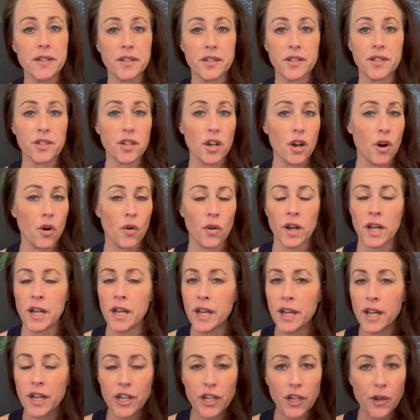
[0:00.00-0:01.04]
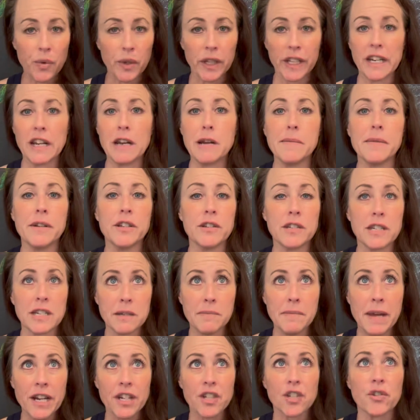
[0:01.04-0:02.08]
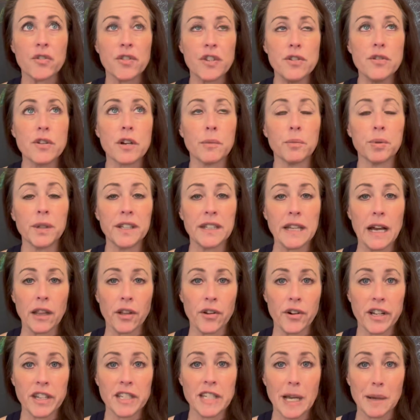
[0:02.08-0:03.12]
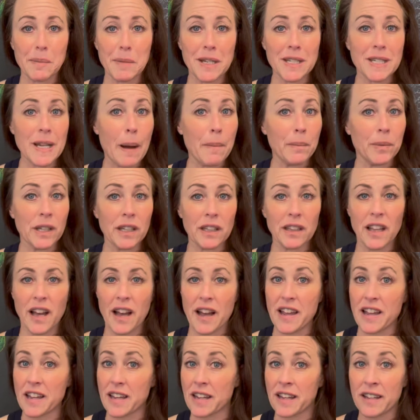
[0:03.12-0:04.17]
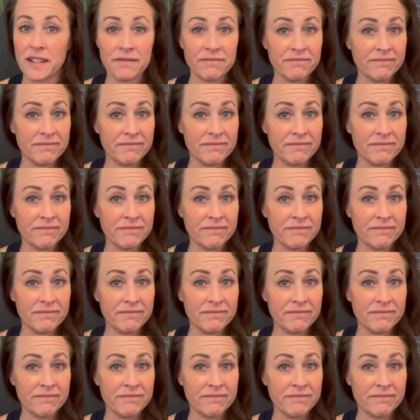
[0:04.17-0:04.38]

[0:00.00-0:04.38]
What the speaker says: And so you really need to make sure that you complete that learning segment template, like